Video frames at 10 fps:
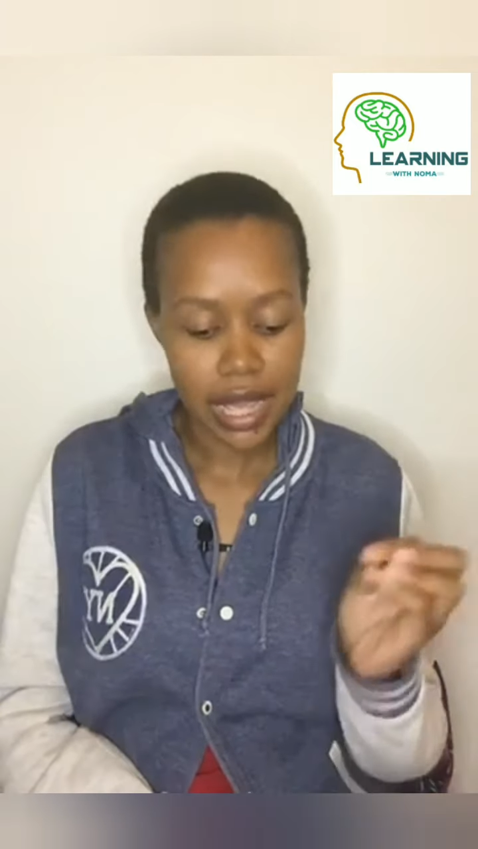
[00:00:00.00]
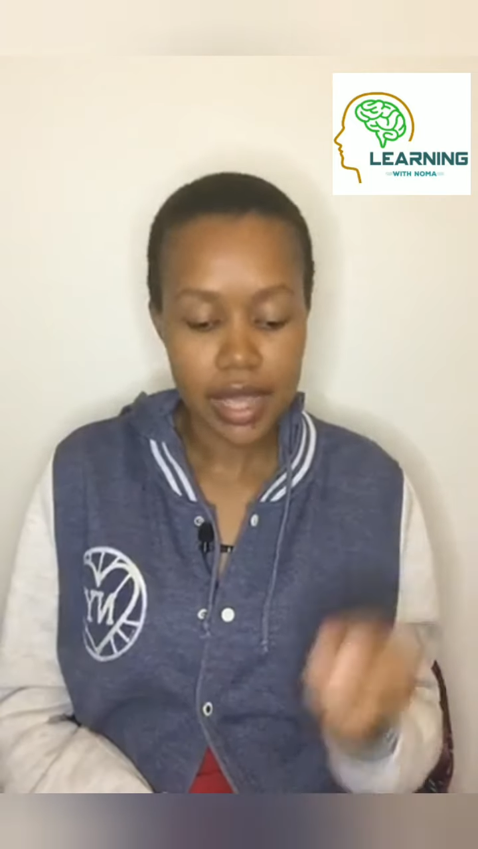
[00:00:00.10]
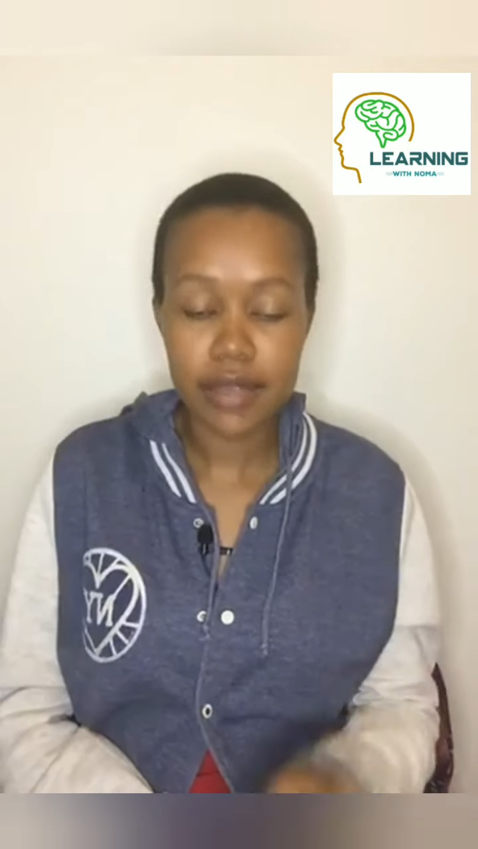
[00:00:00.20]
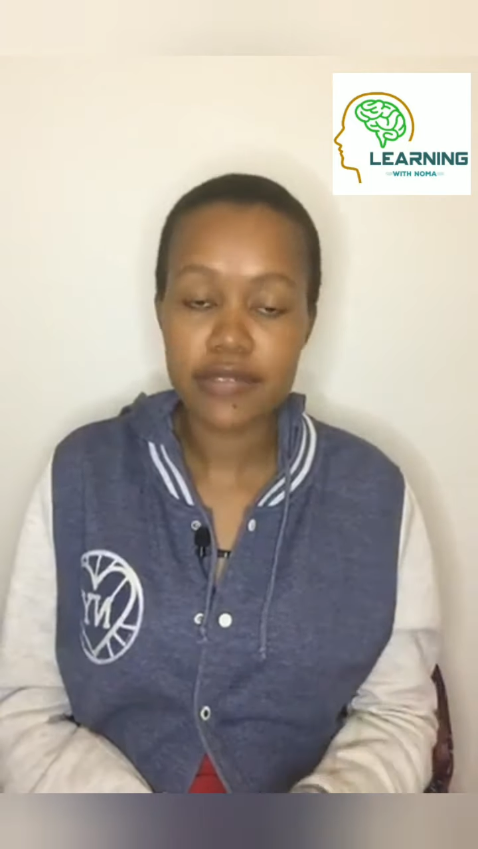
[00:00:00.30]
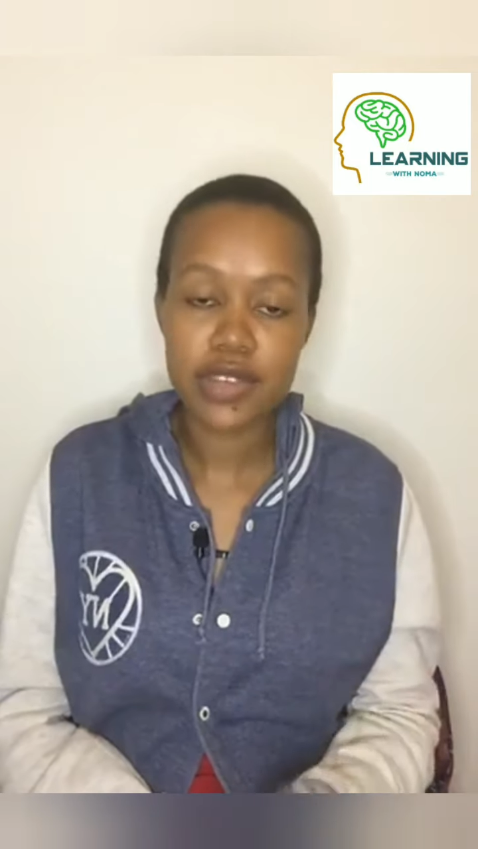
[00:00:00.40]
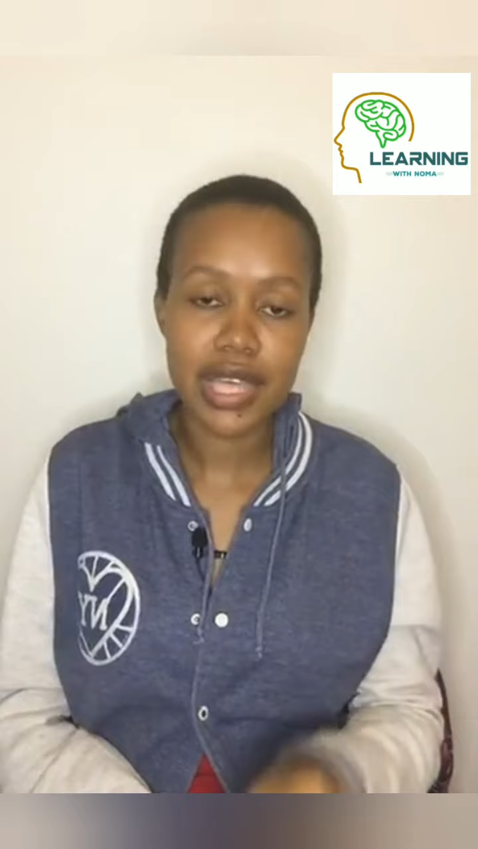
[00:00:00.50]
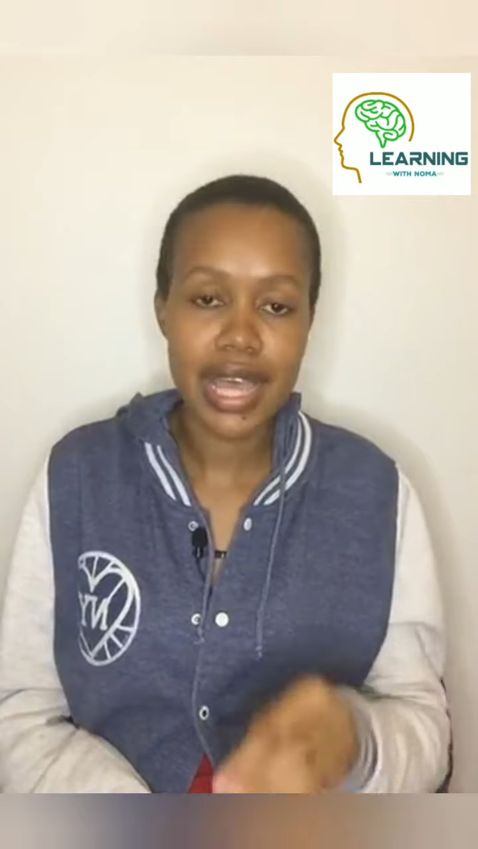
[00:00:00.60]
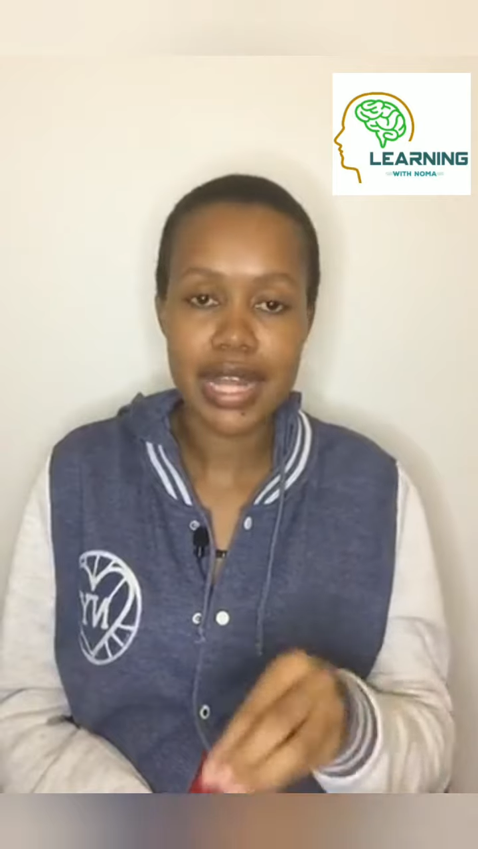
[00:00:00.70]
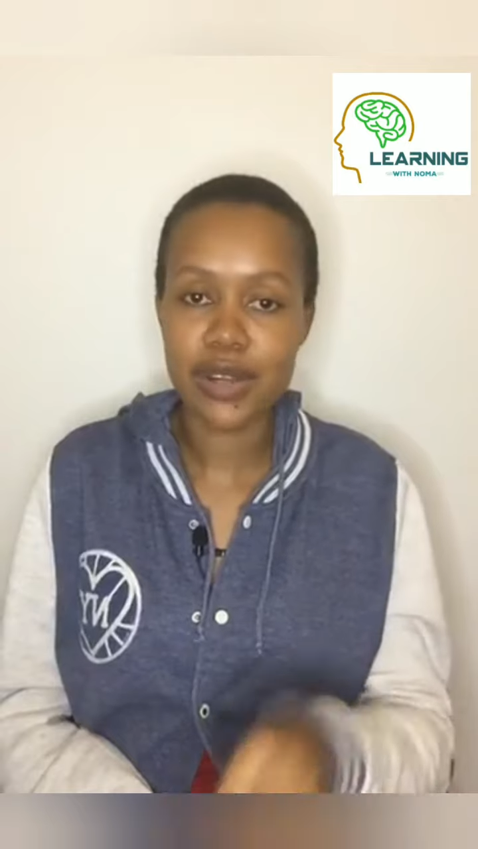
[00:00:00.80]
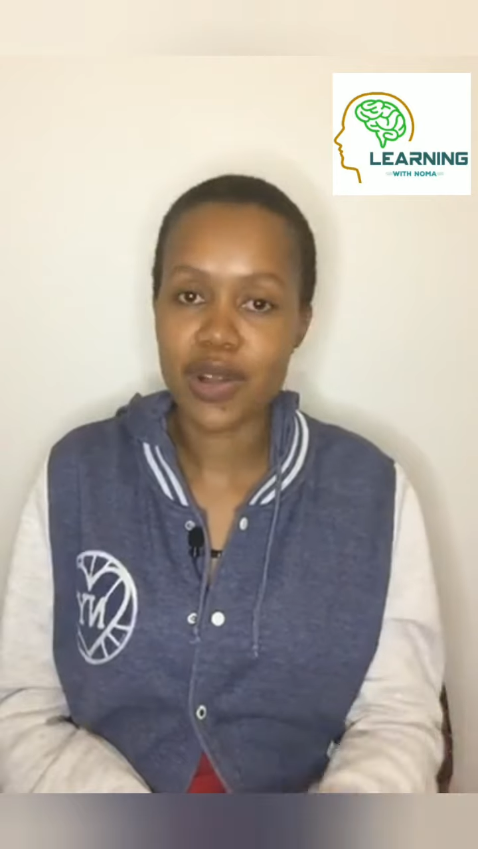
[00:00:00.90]
If you
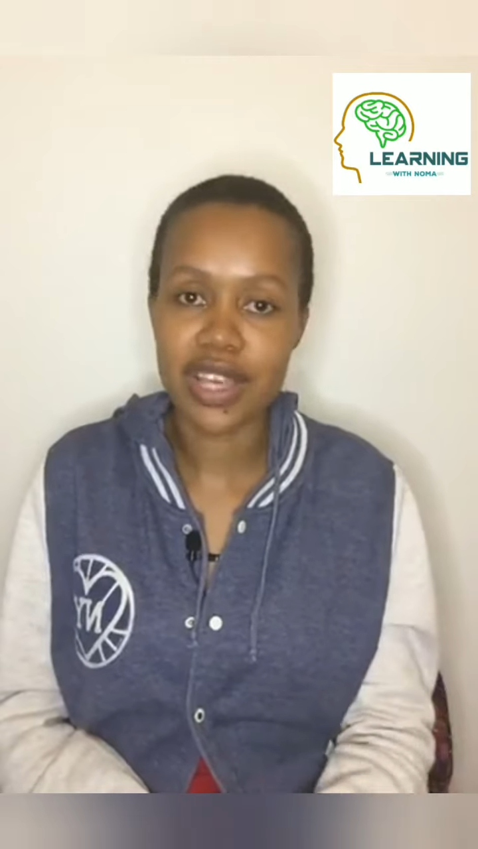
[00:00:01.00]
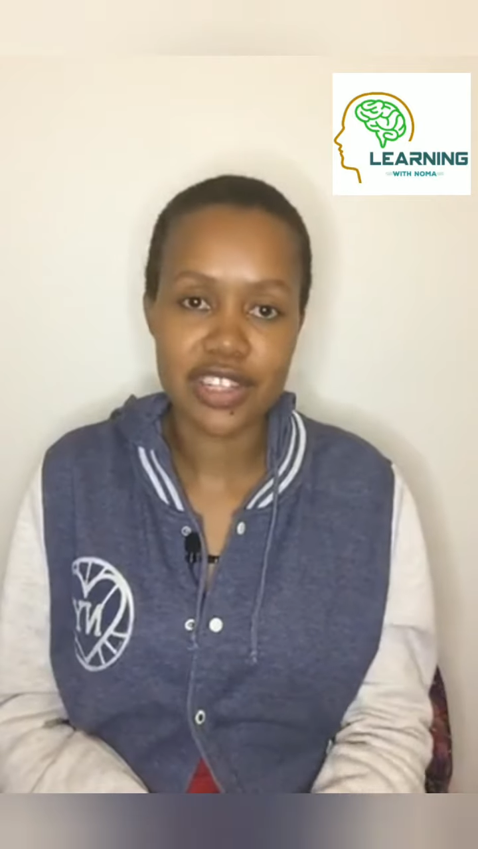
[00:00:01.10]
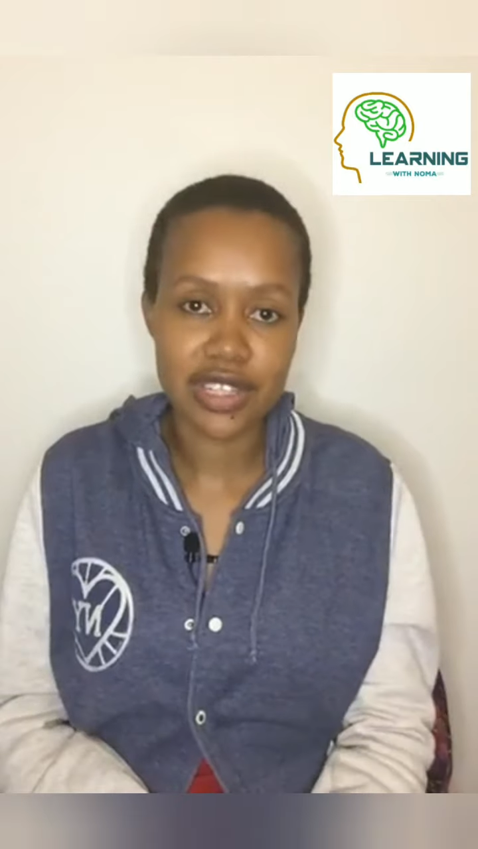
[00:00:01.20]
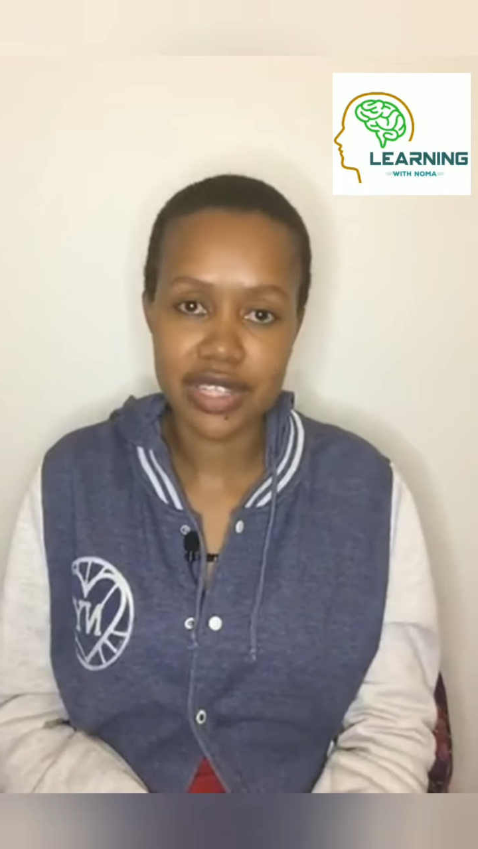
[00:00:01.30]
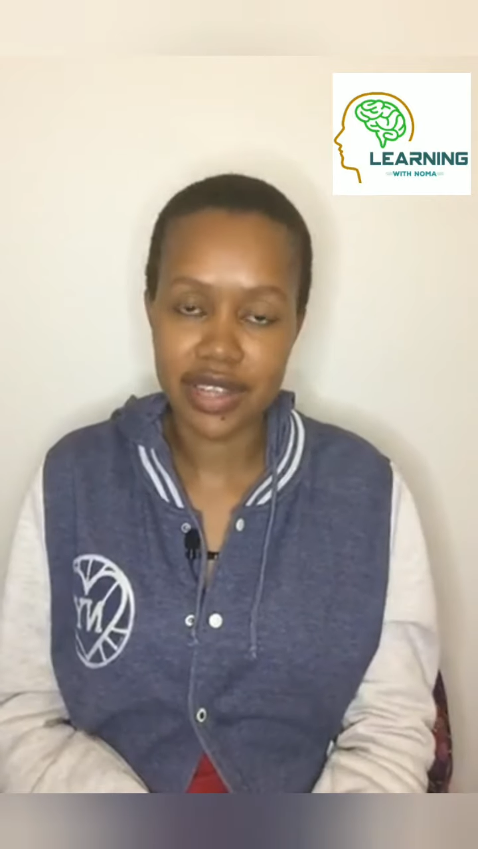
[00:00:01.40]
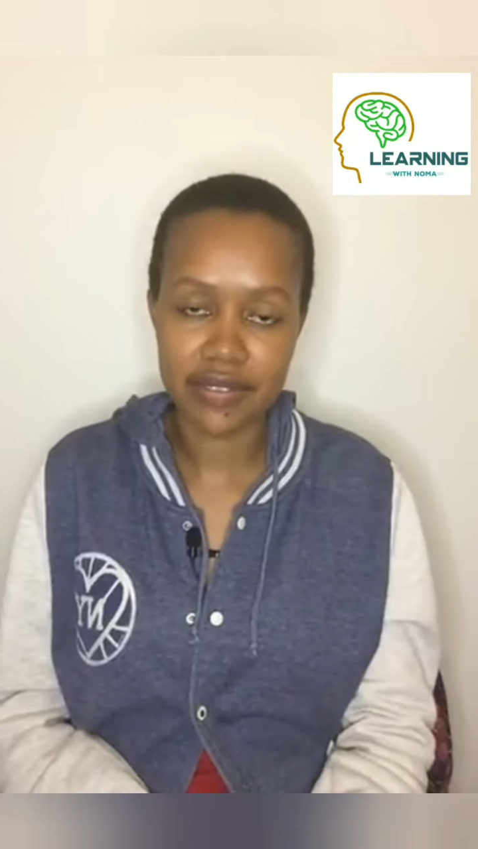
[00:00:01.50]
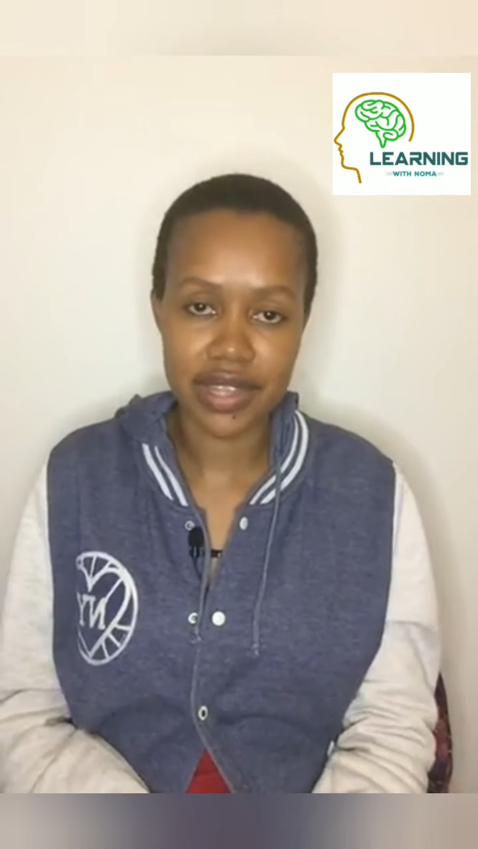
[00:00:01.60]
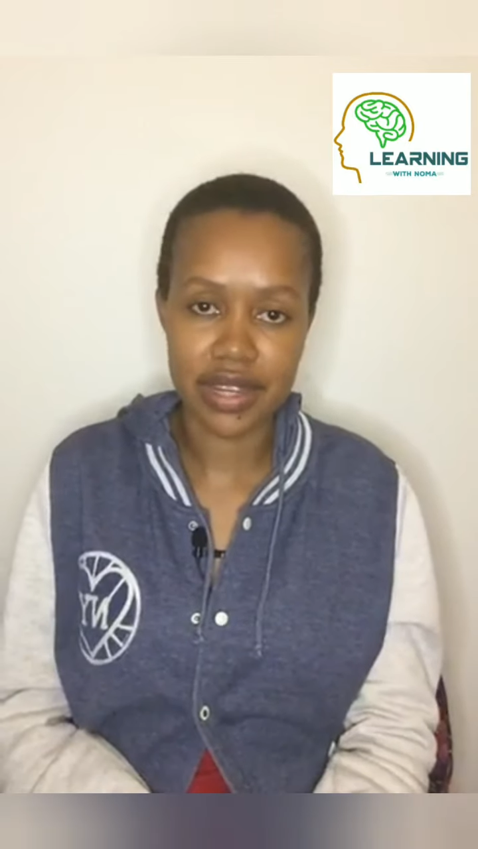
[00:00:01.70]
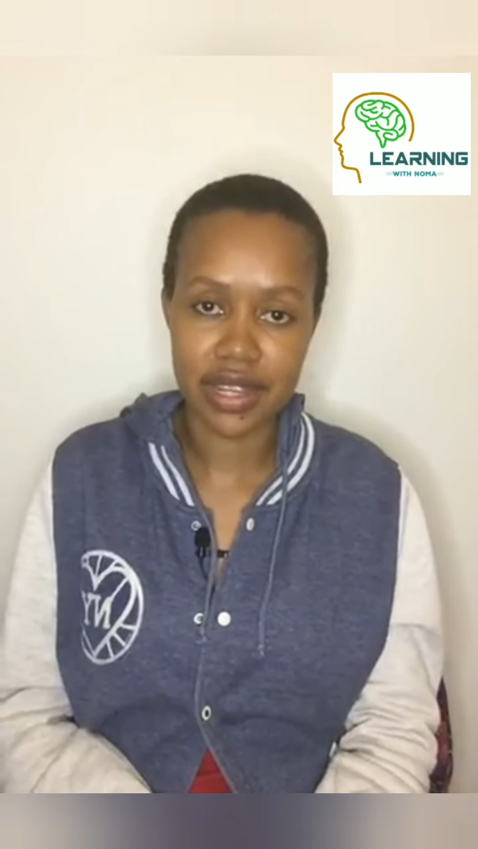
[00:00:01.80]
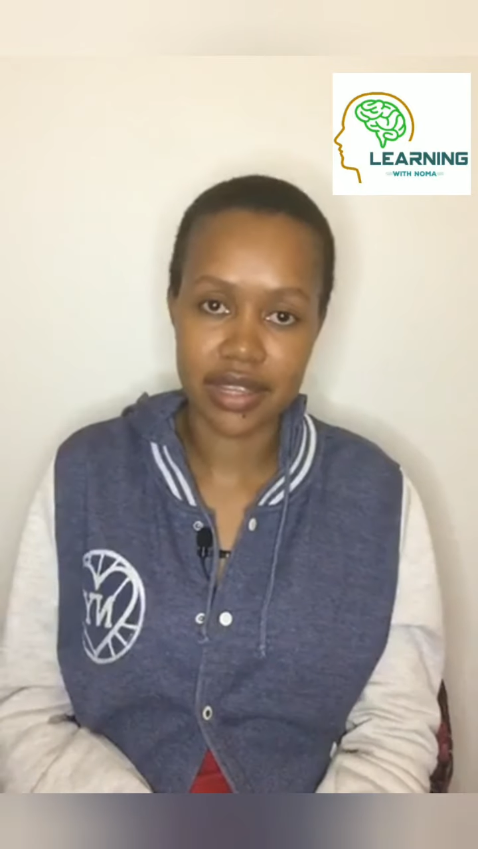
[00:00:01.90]
can, go get yourself
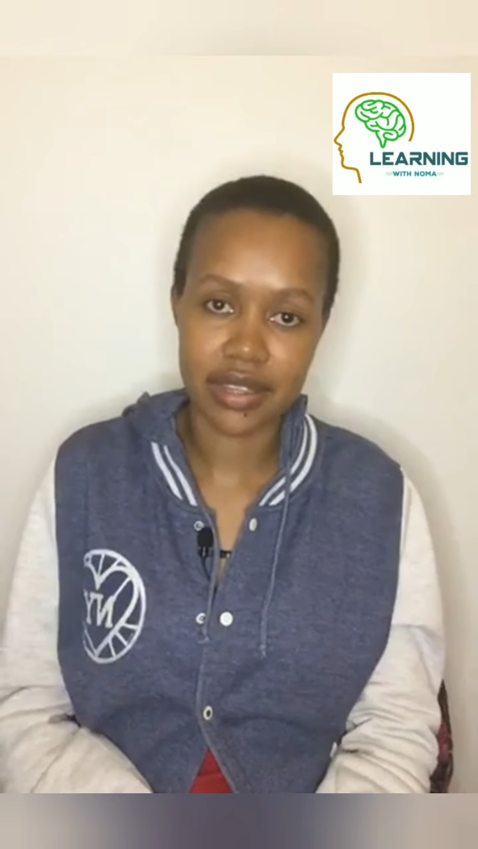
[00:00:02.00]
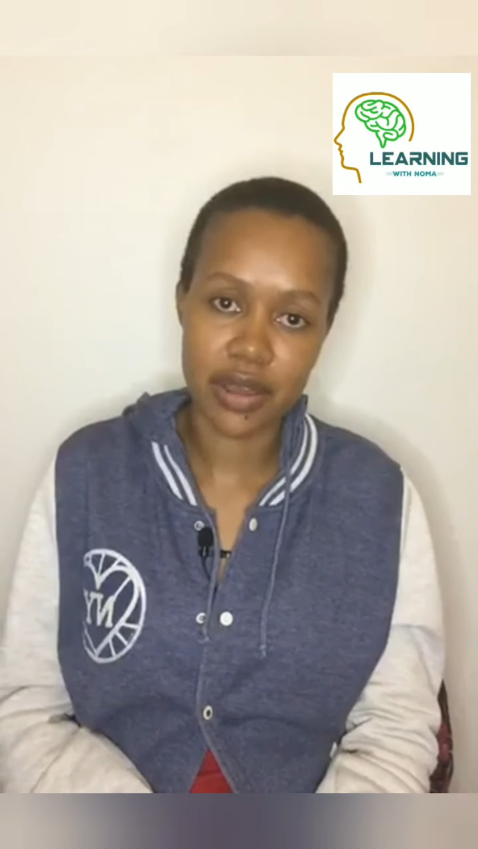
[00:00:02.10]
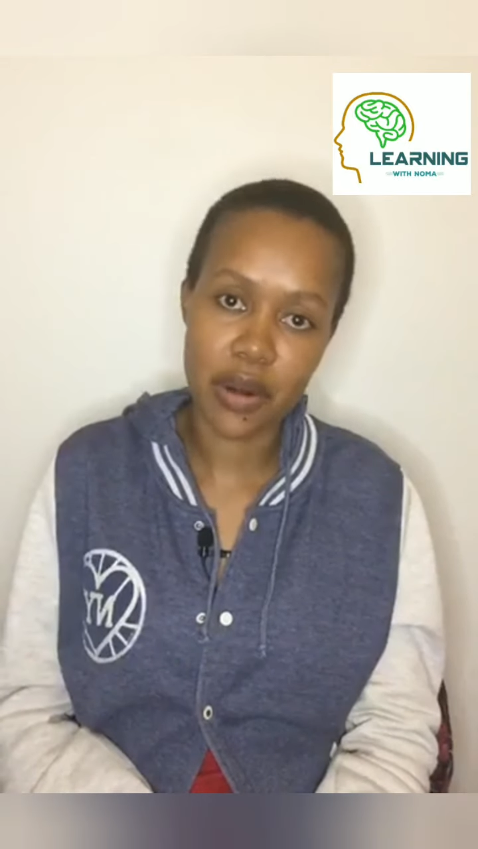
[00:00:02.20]
the